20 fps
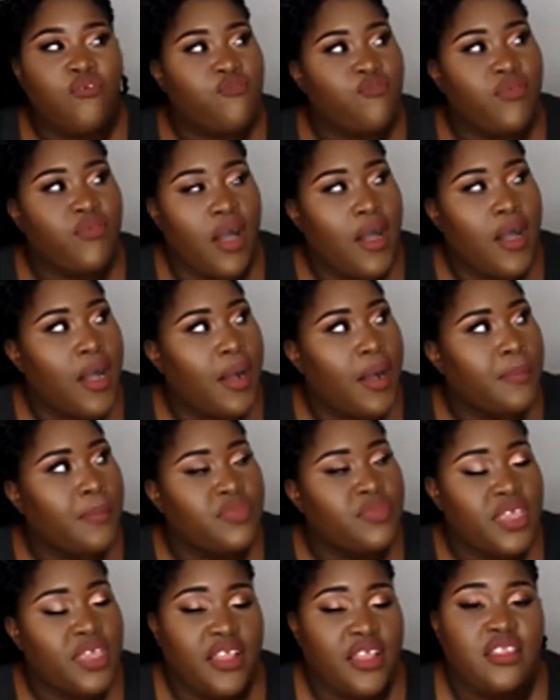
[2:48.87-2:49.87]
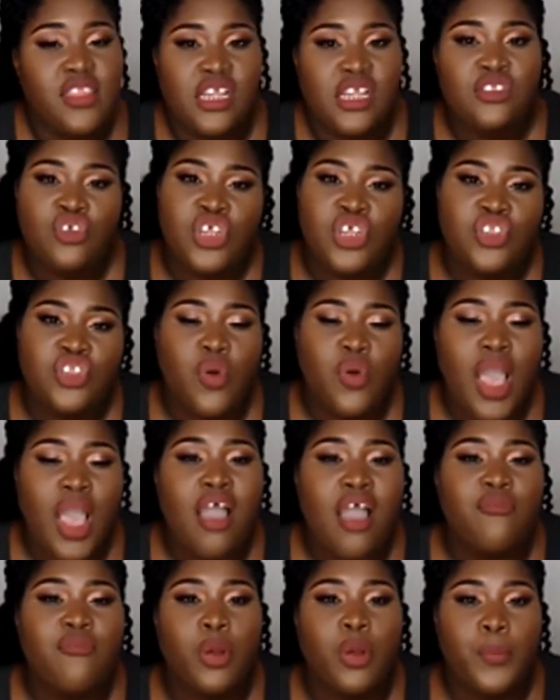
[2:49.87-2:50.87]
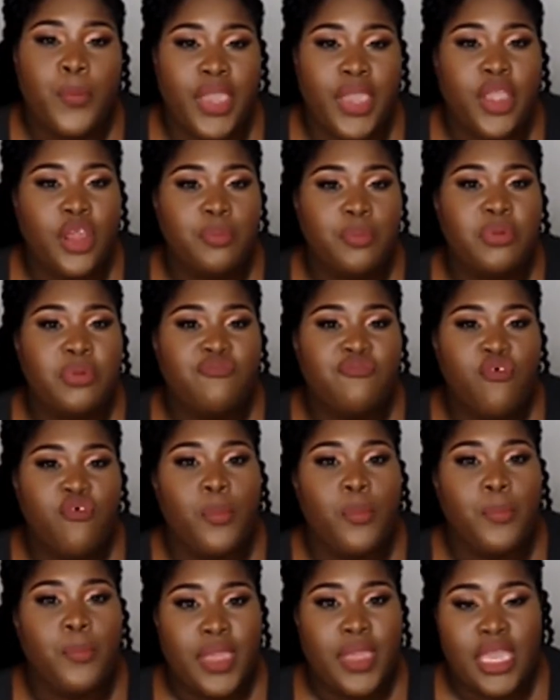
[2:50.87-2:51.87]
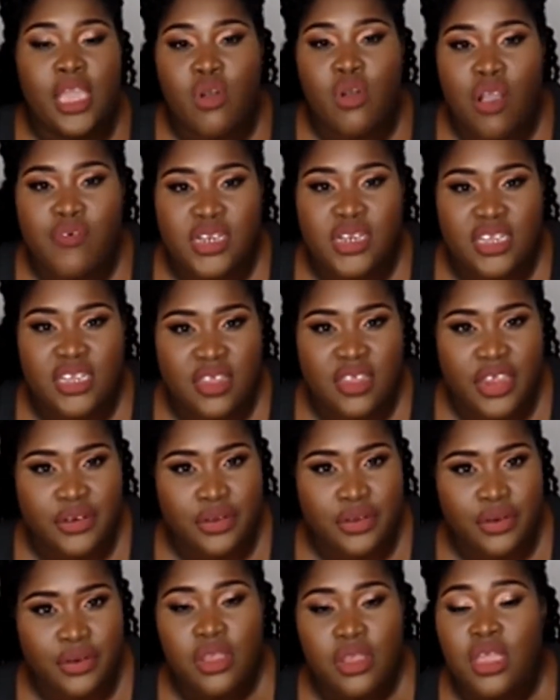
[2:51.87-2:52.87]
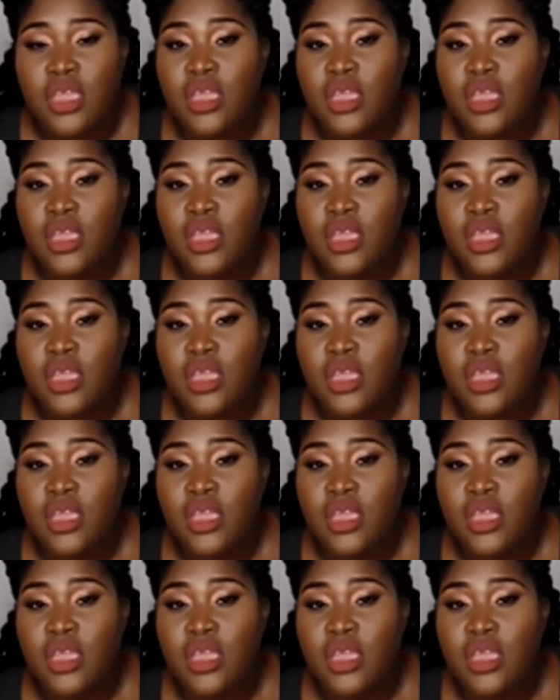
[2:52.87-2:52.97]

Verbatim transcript: um, 10 things you need to have prepared before paying a graphic designer